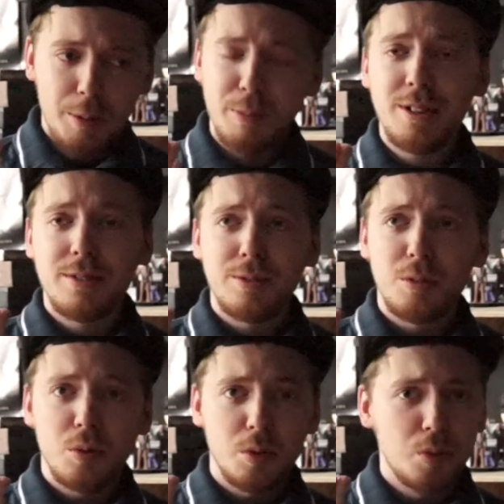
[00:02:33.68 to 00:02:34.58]
But
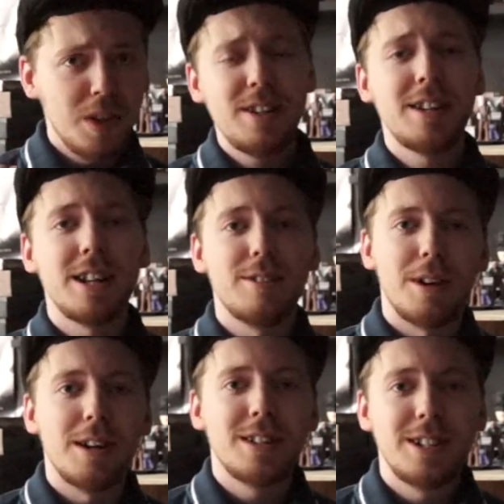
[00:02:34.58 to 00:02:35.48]
when you get
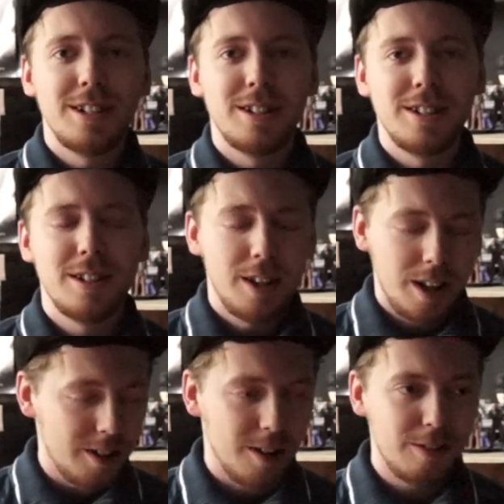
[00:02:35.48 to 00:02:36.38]
drunk,
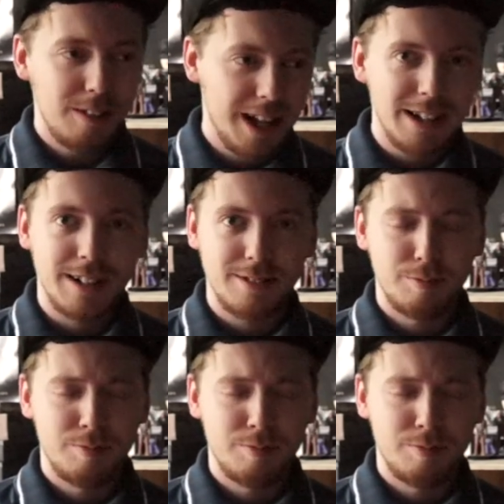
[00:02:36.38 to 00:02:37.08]
you know, like that